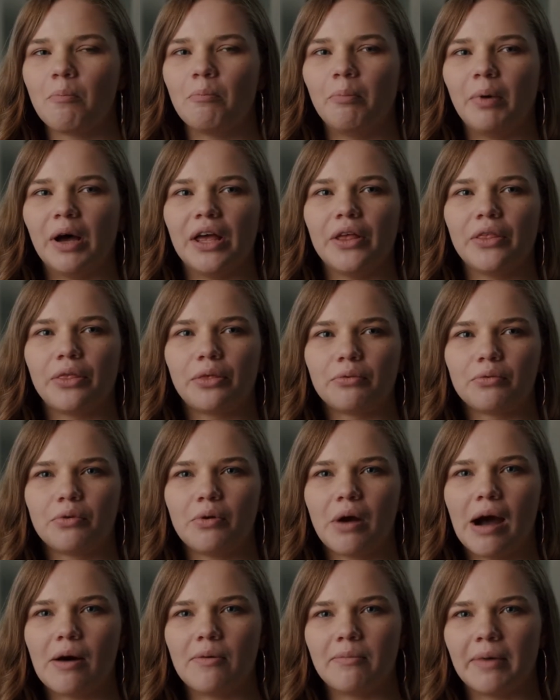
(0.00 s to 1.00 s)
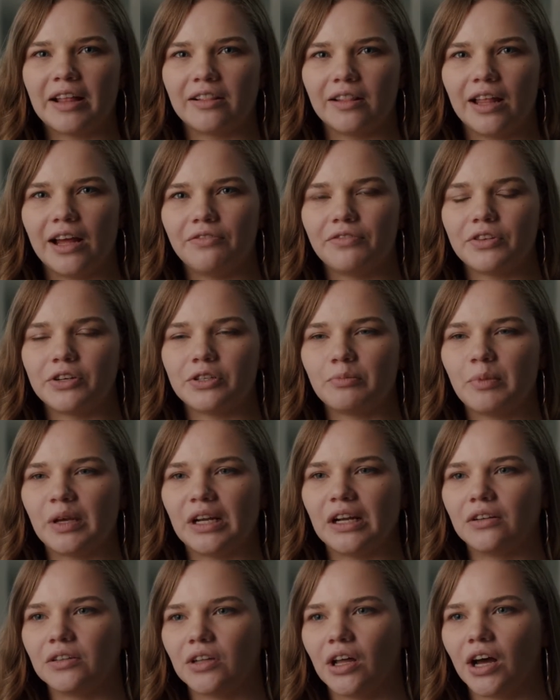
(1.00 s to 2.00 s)
But throughout my life, there's
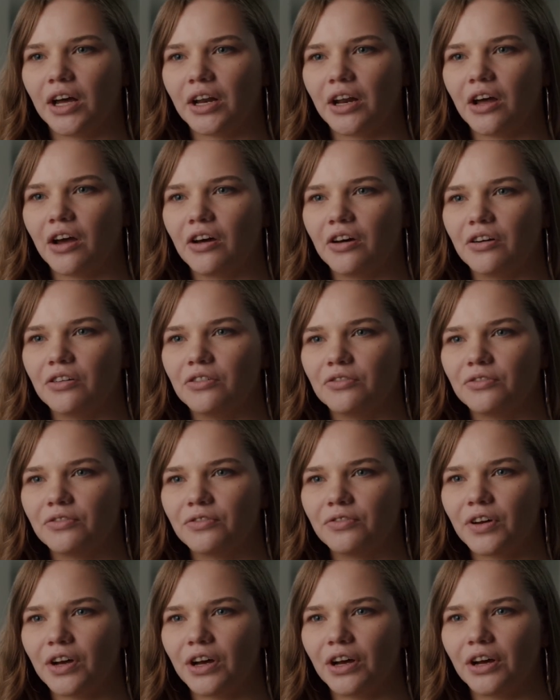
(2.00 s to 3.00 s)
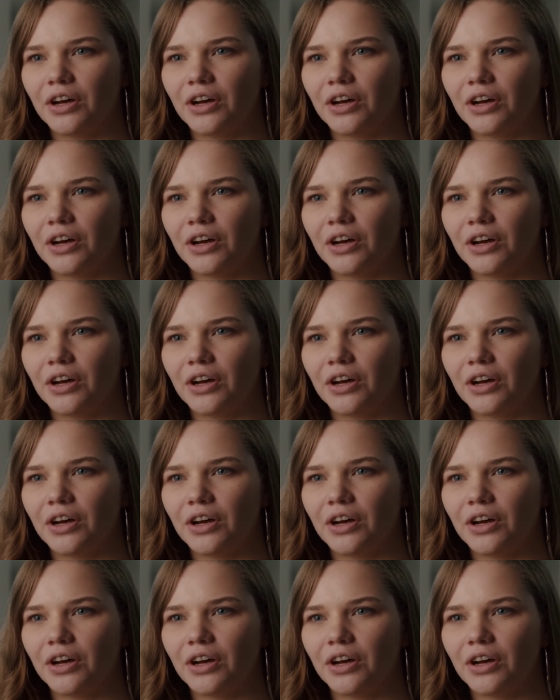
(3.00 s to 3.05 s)
been a lot of